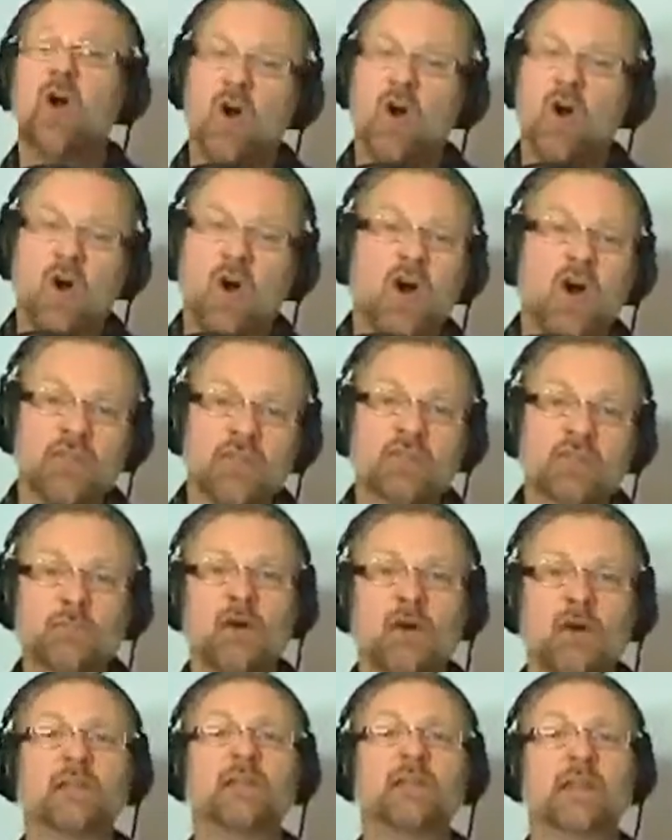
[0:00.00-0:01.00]
on this
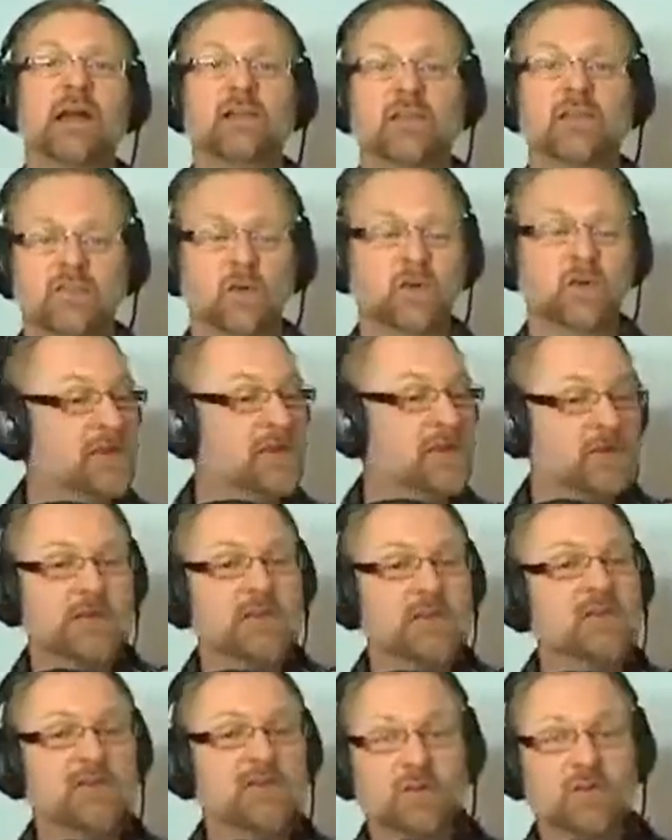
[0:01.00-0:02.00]
podcast show, either in
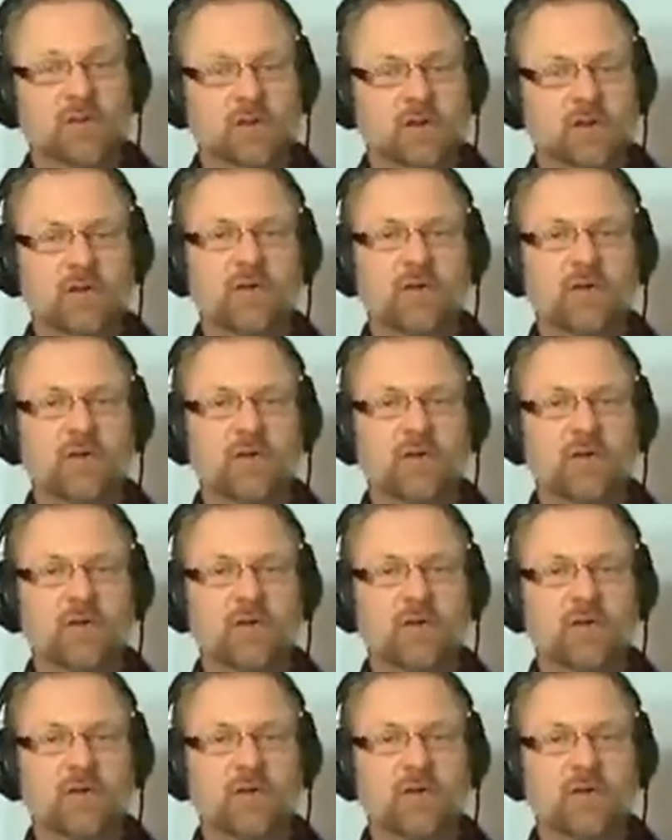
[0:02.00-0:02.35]
the studio